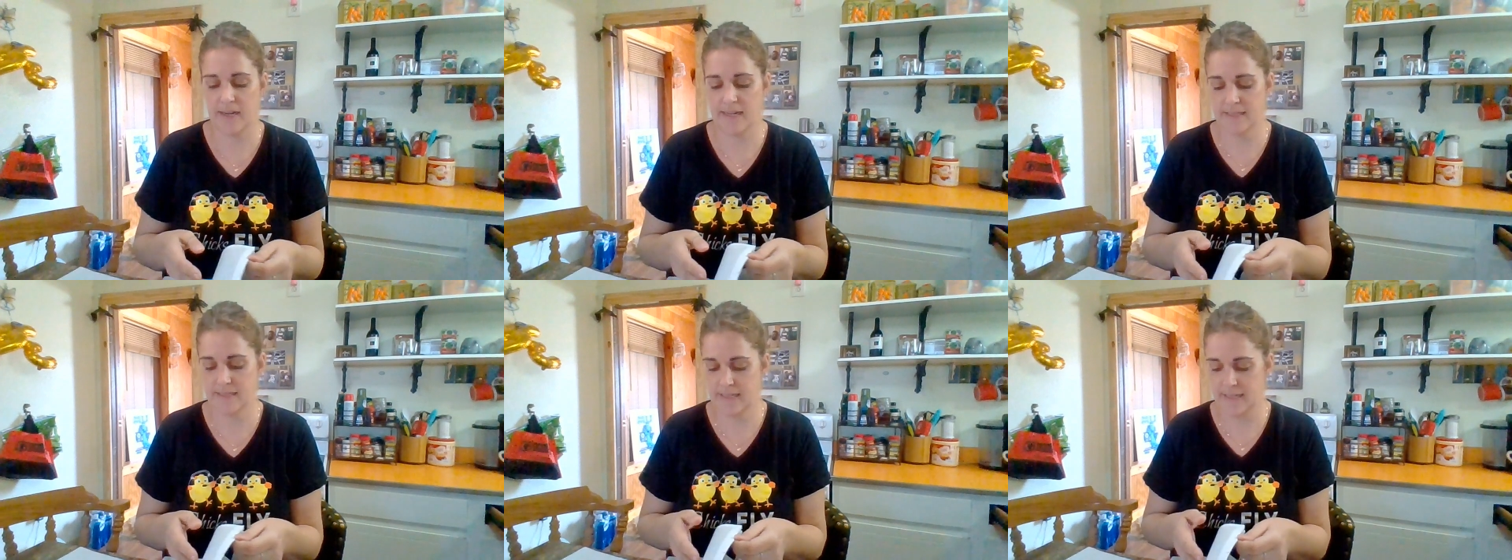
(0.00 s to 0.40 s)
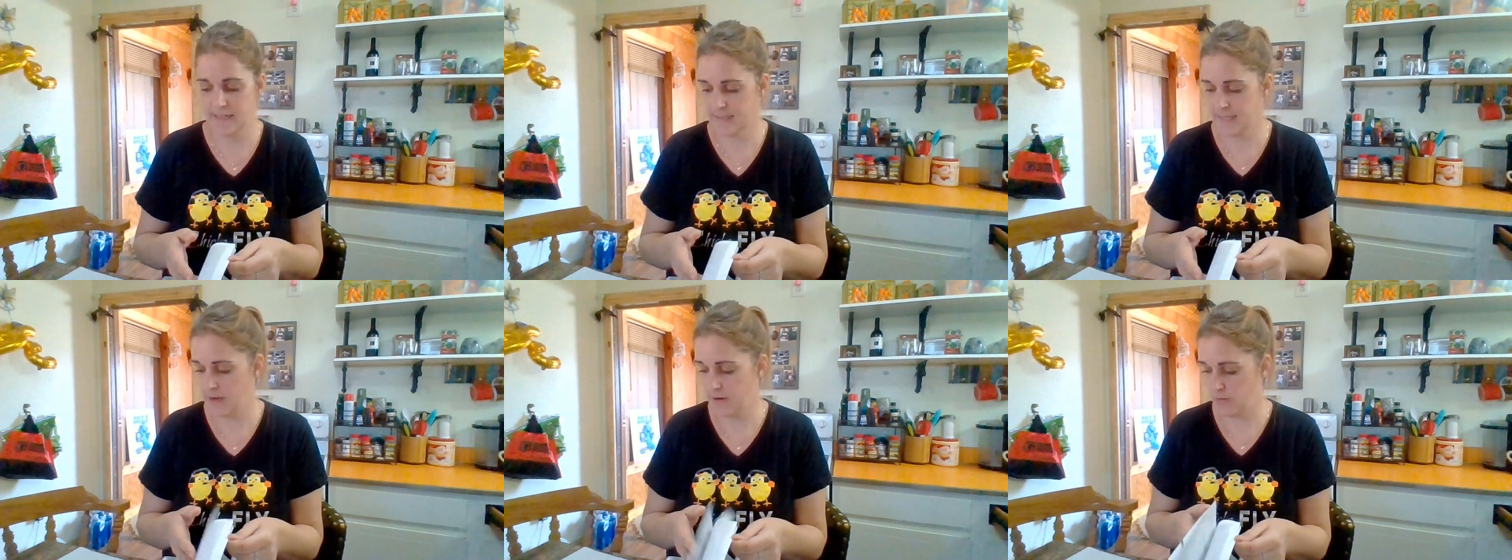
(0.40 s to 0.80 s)
I say
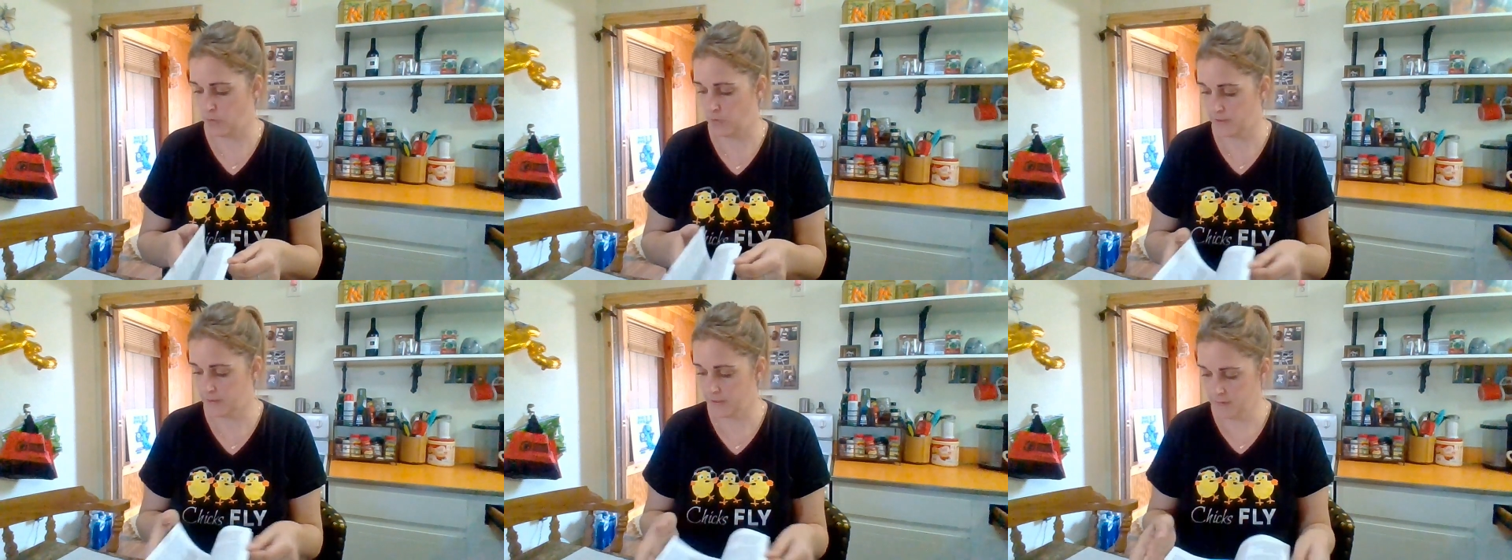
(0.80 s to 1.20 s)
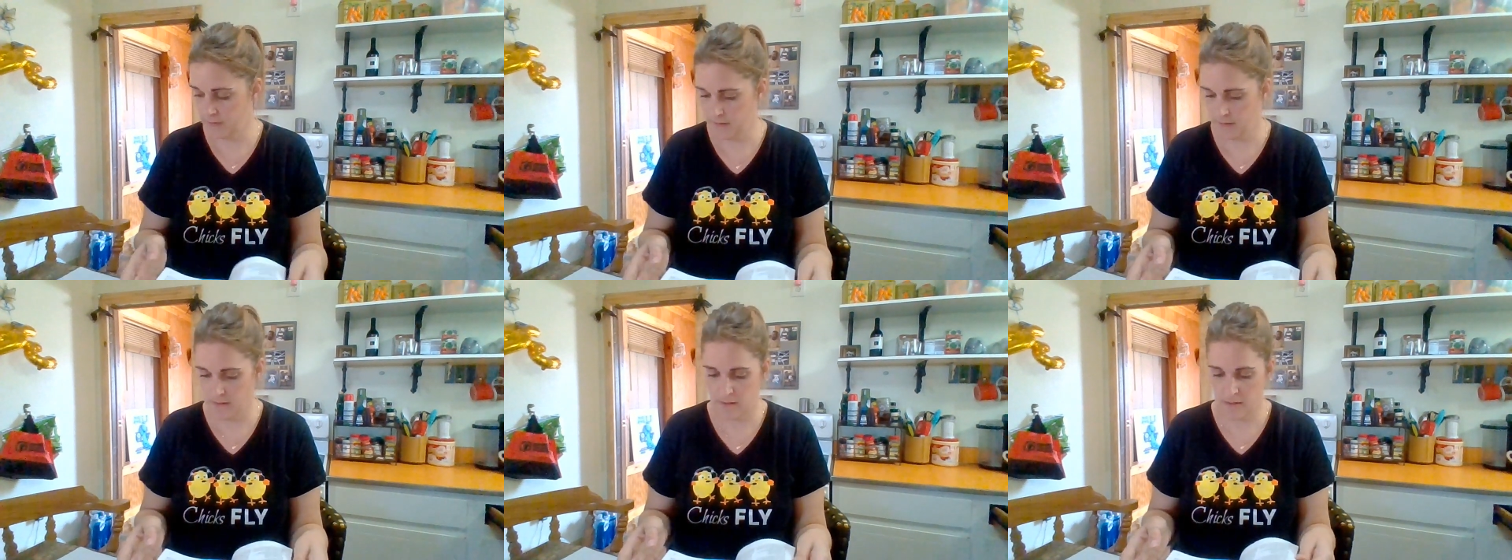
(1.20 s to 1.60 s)
it's out of order.
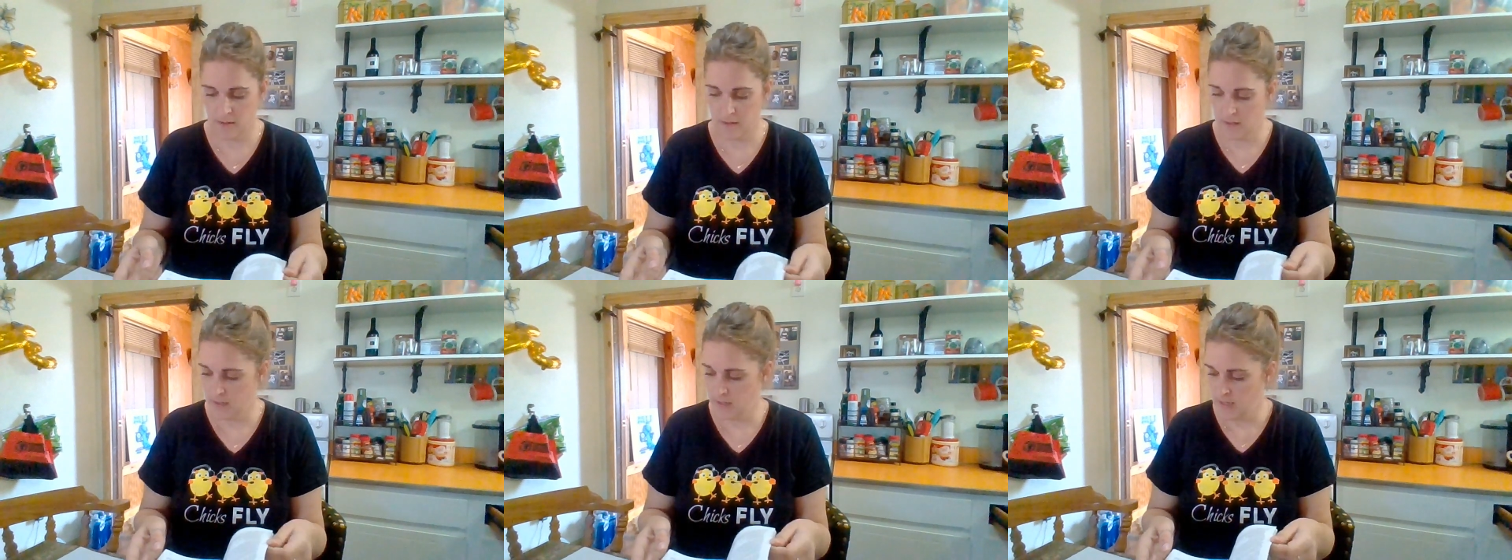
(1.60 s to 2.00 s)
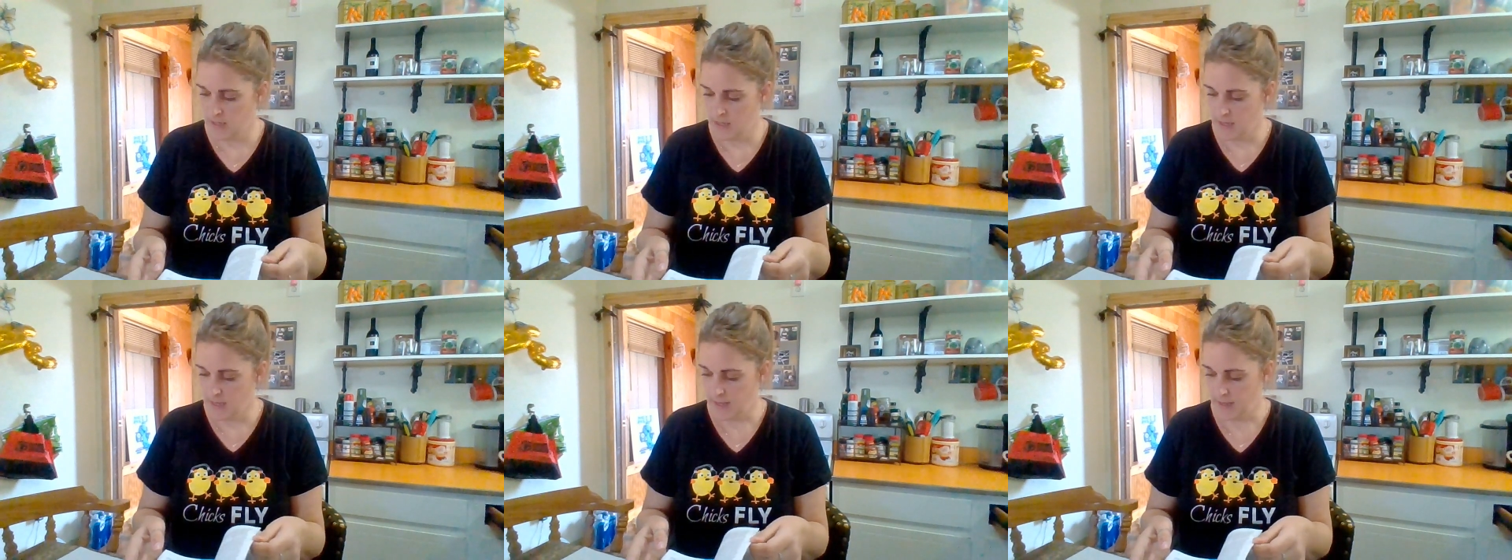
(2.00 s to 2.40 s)

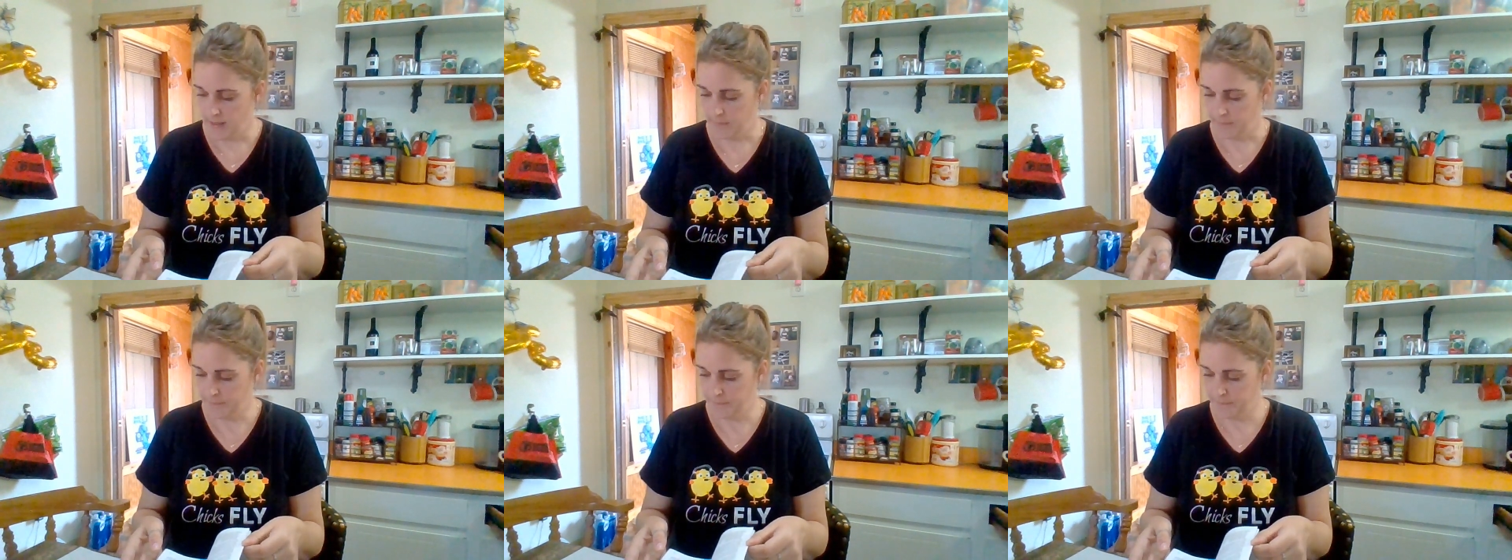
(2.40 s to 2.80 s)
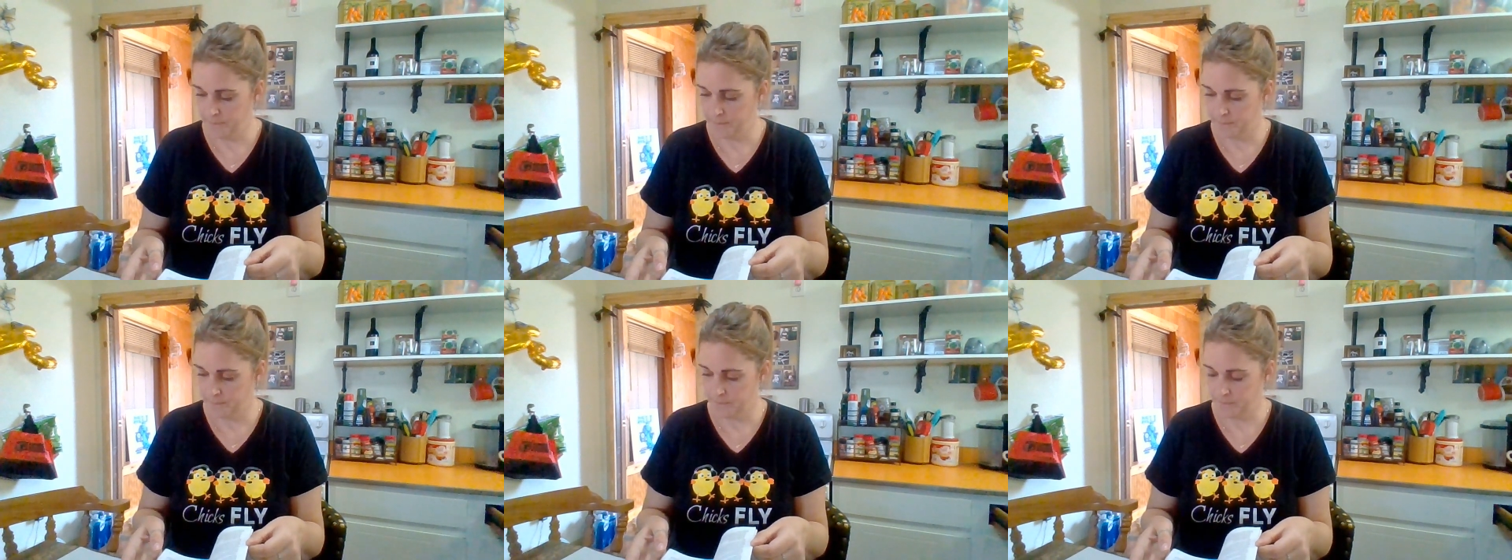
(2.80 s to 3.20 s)

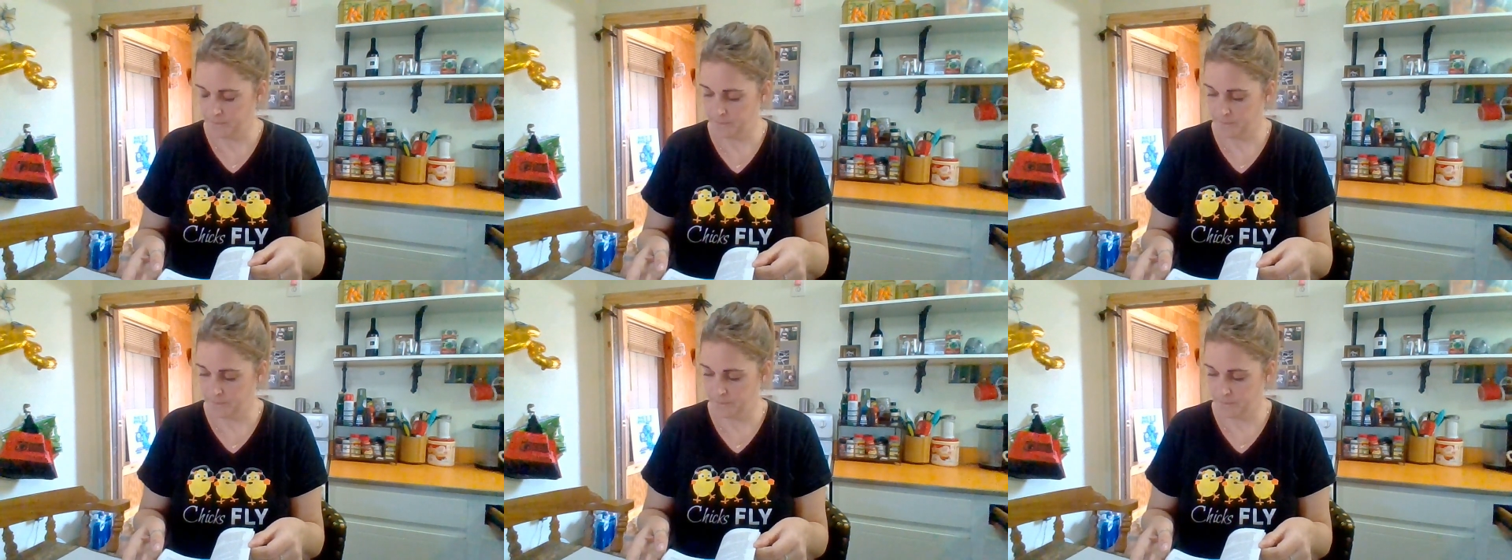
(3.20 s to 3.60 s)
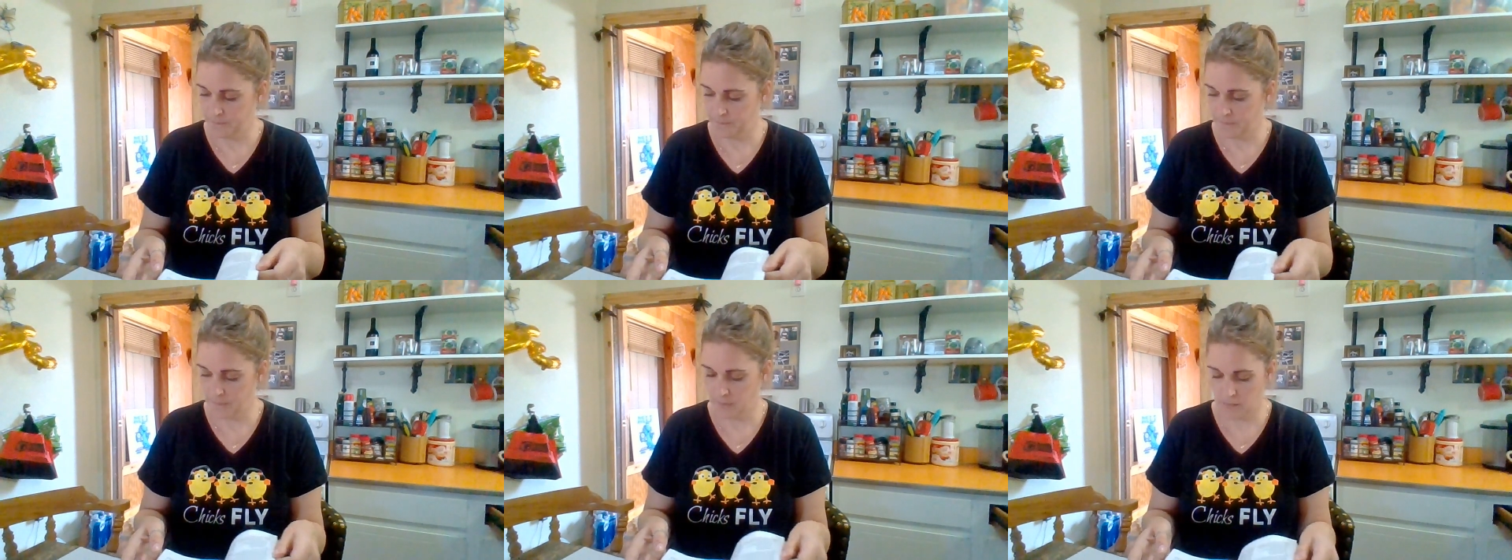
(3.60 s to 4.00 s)

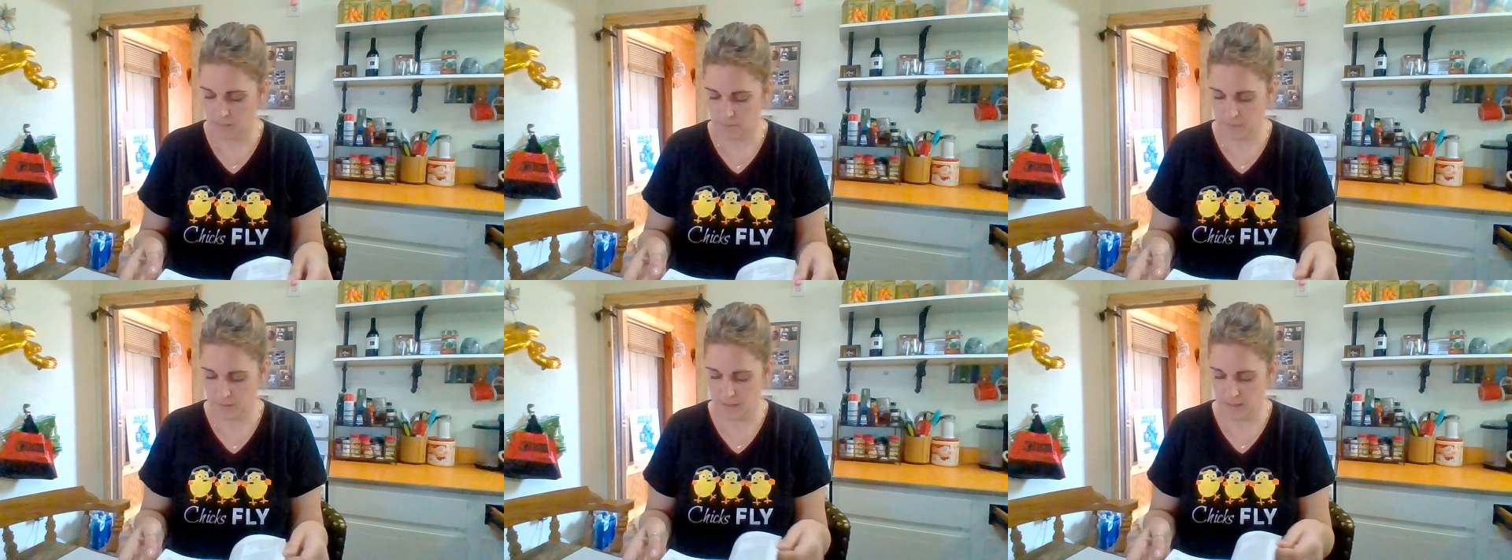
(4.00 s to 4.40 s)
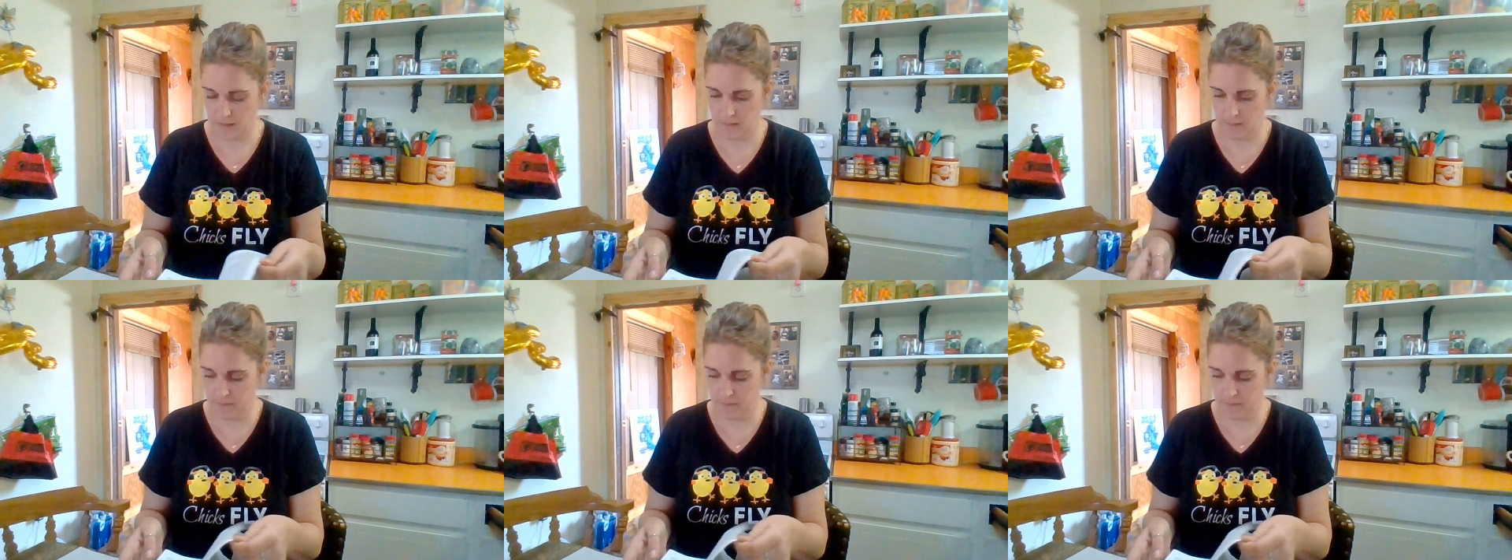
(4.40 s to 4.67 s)
But